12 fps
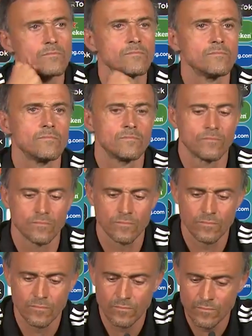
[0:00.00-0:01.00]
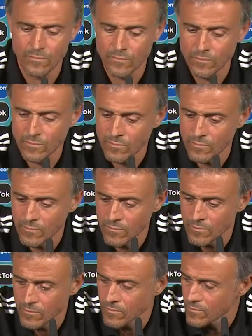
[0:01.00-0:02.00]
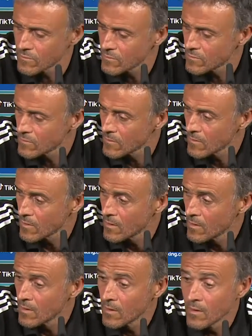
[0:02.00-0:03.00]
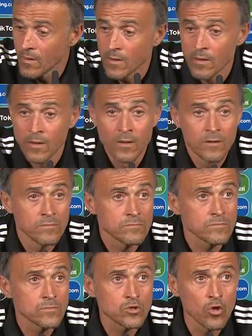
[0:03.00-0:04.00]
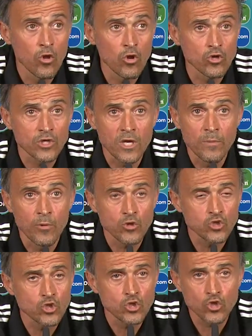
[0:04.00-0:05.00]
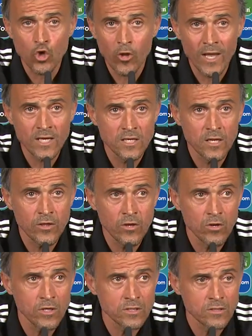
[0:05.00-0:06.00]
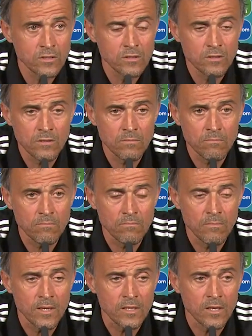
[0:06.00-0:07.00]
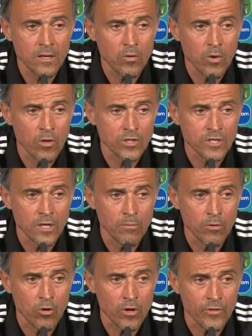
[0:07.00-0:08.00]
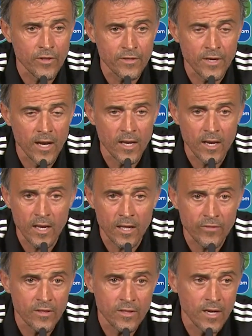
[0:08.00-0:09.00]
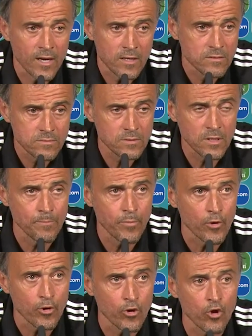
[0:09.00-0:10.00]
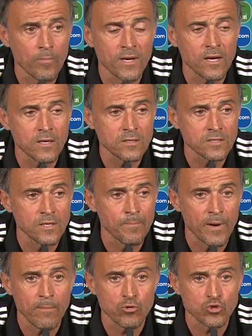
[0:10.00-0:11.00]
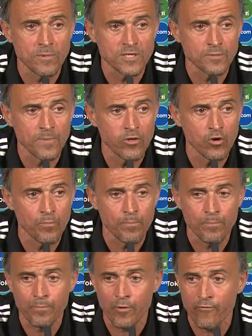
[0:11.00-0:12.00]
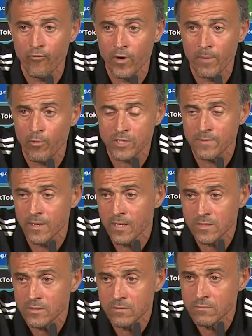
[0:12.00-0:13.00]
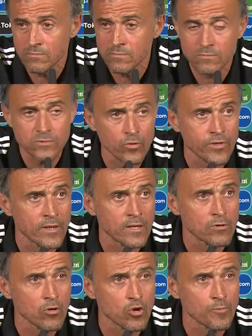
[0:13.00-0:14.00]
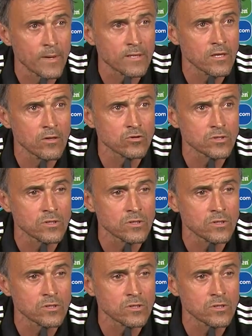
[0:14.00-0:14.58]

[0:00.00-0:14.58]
And have you got a rabbit to pull out of your hat in terms of attacking Italy down their flanks? Well, all national teams keep players in central areas and uh,